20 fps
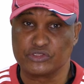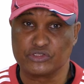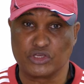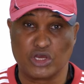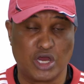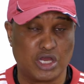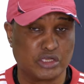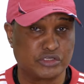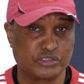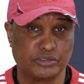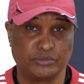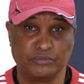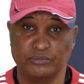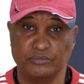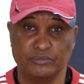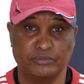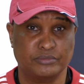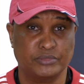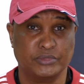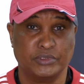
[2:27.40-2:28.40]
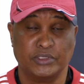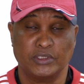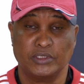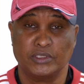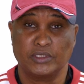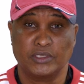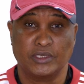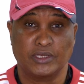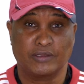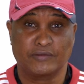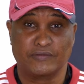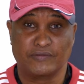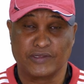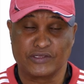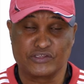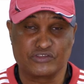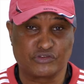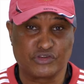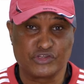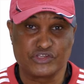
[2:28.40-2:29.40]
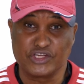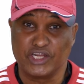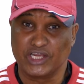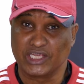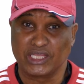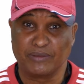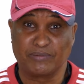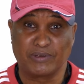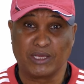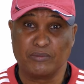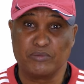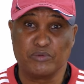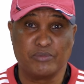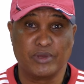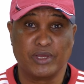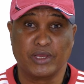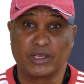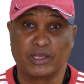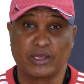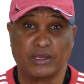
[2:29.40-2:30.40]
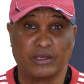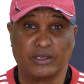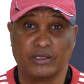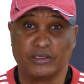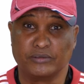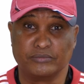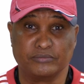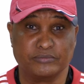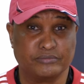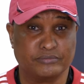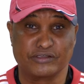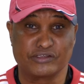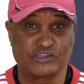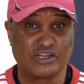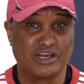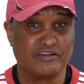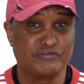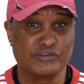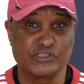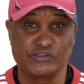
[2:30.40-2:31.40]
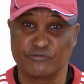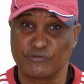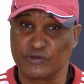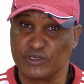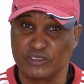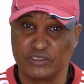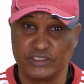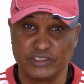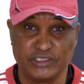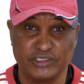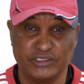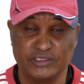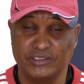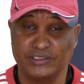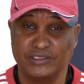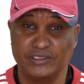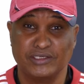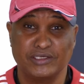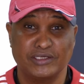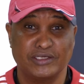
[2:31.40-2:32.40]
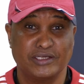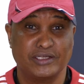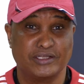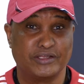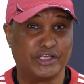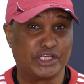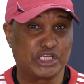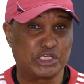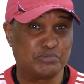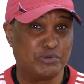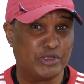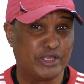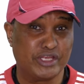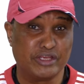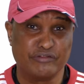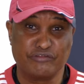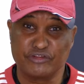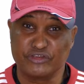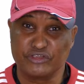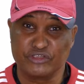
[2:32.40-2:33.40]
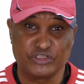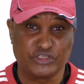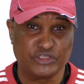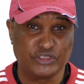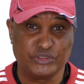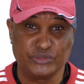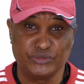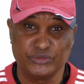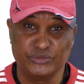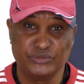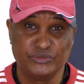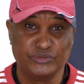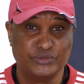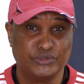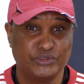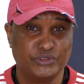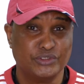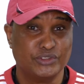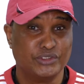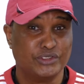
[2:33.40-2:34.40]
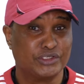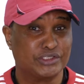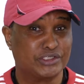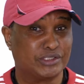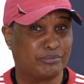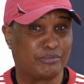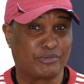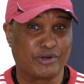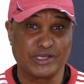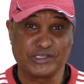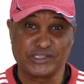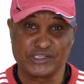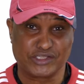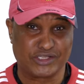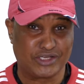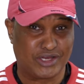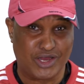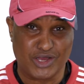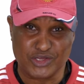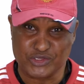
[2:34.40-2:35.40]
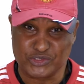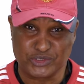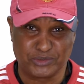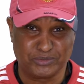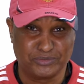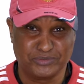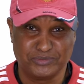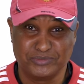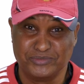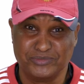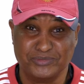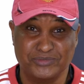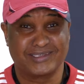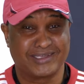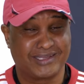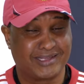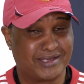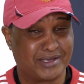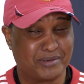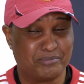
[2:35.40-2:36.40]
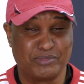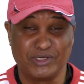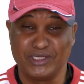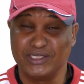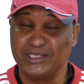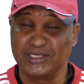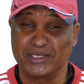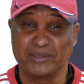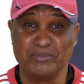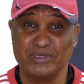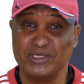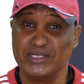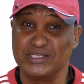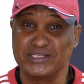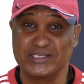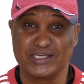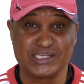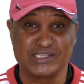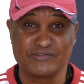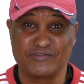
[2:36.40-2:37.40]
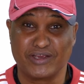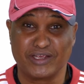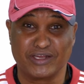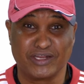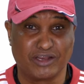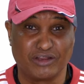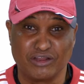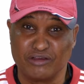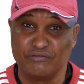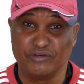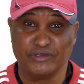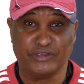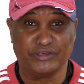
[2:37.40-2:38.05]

is awesome. That's the reason I keep coming back. The staff is friendly. They explain everything to you. The prices are awesome. Completely, completely satisfied. I love